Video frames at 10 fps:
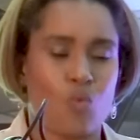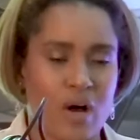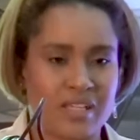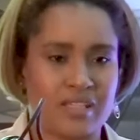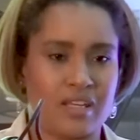
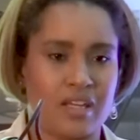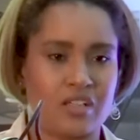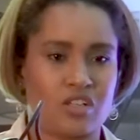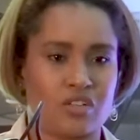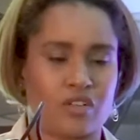What is the
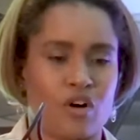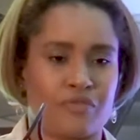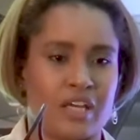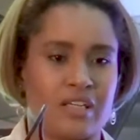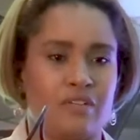nature
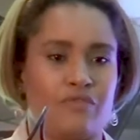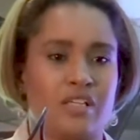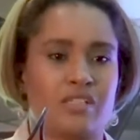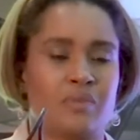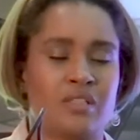of that
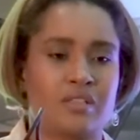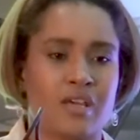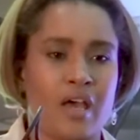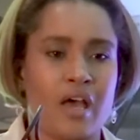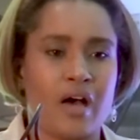
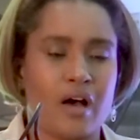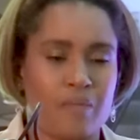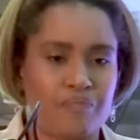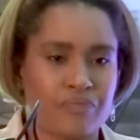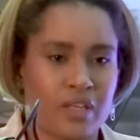investment?
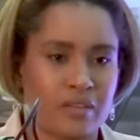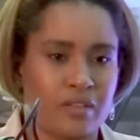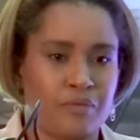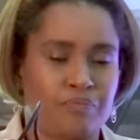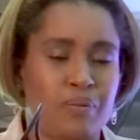
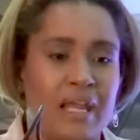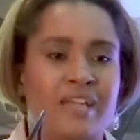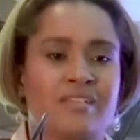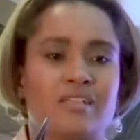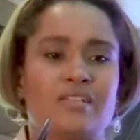The
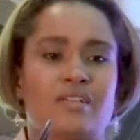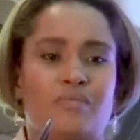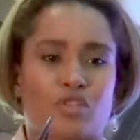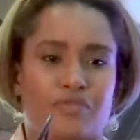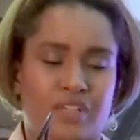plans in
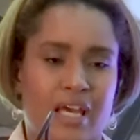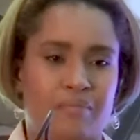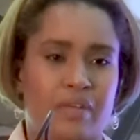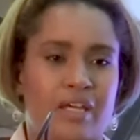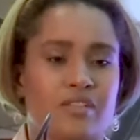terms of
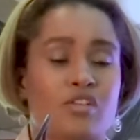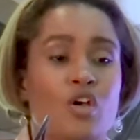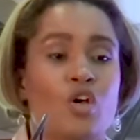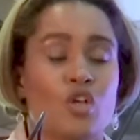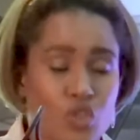timelines.
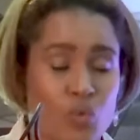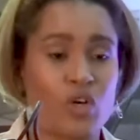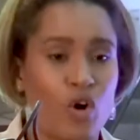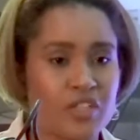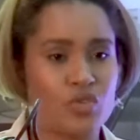So
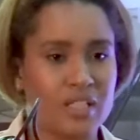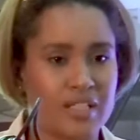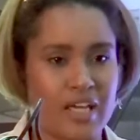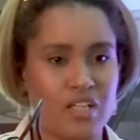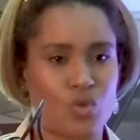we're going to
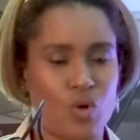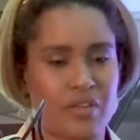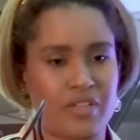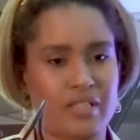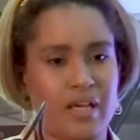engage
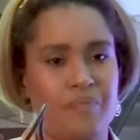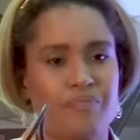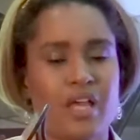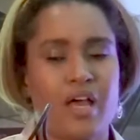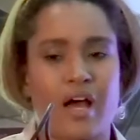all the
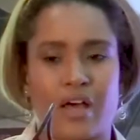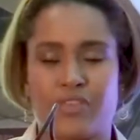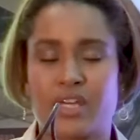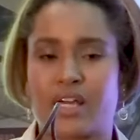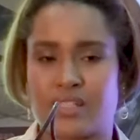time. I
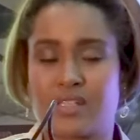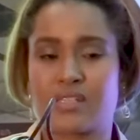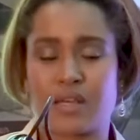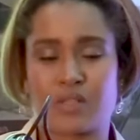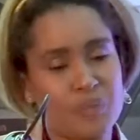think I did
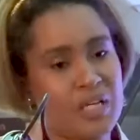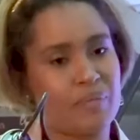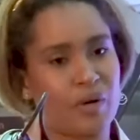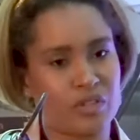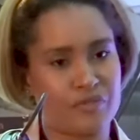speak
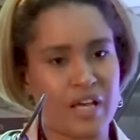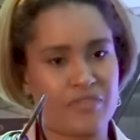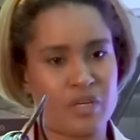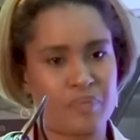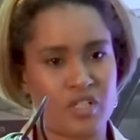about the
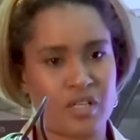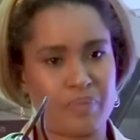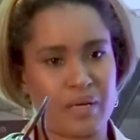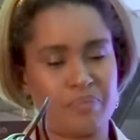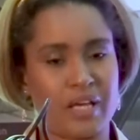five-year
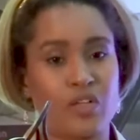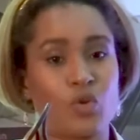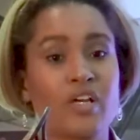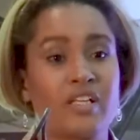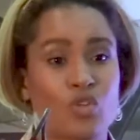project pipeline.
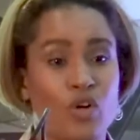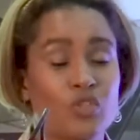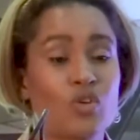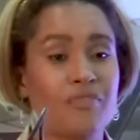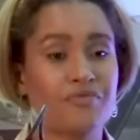It's
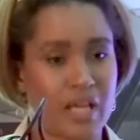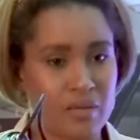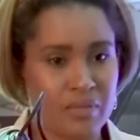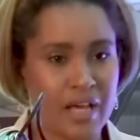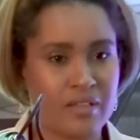going to have
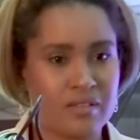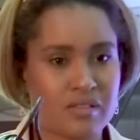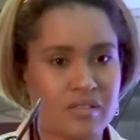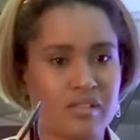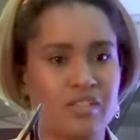
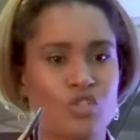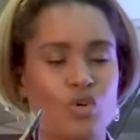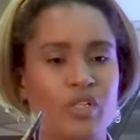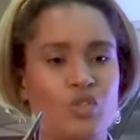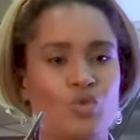timelines. It's
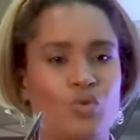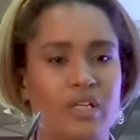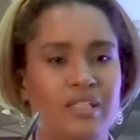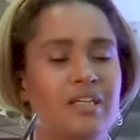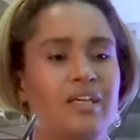going to
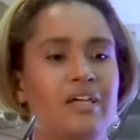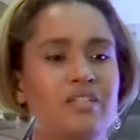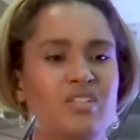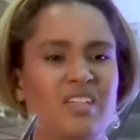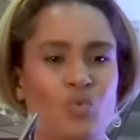
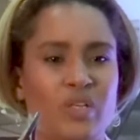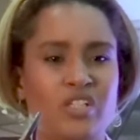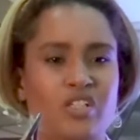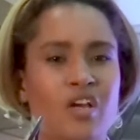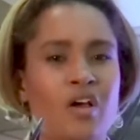indicate in
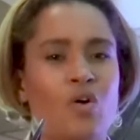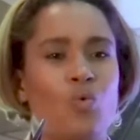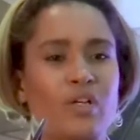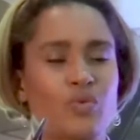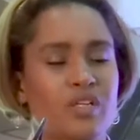which,
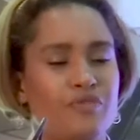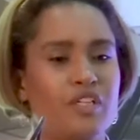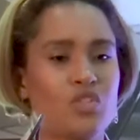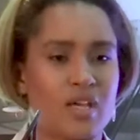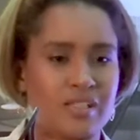what we
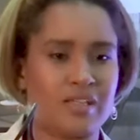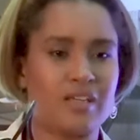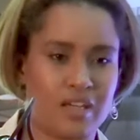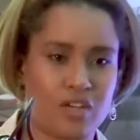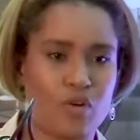refer to as an
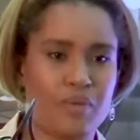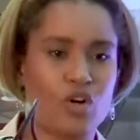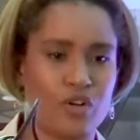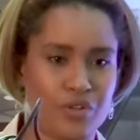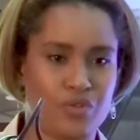
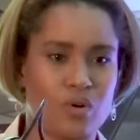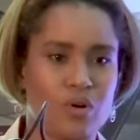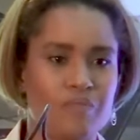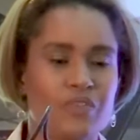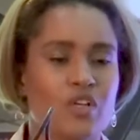economic
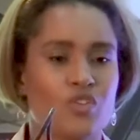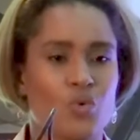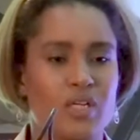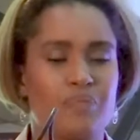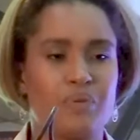corridor.
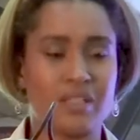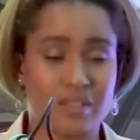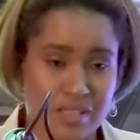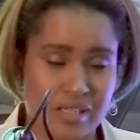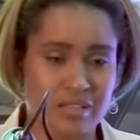So will it be in
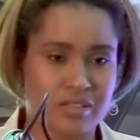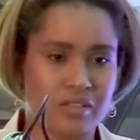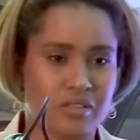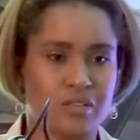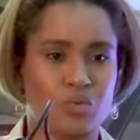the
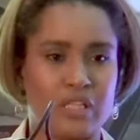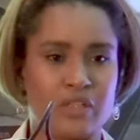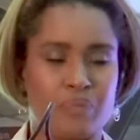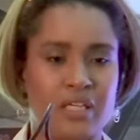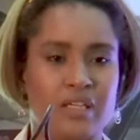central? Will
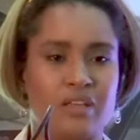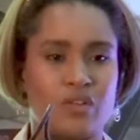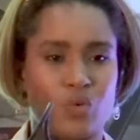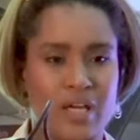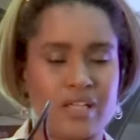it be in
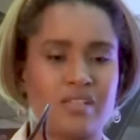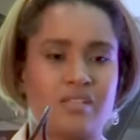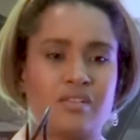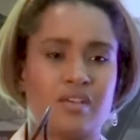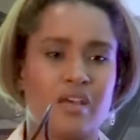the
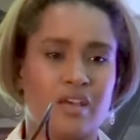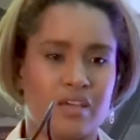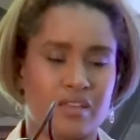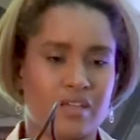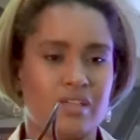west,
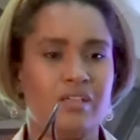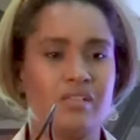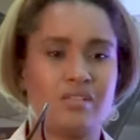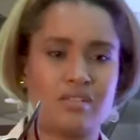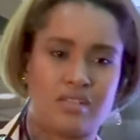in the
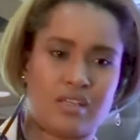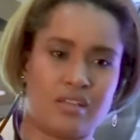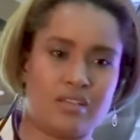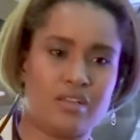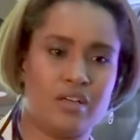east,
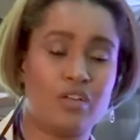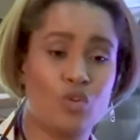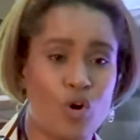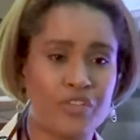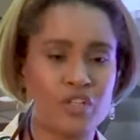in the
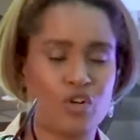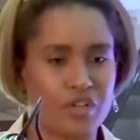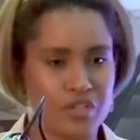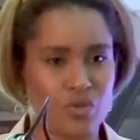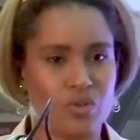northern
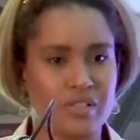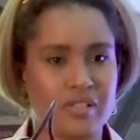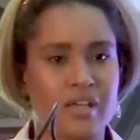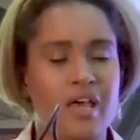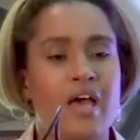corridors?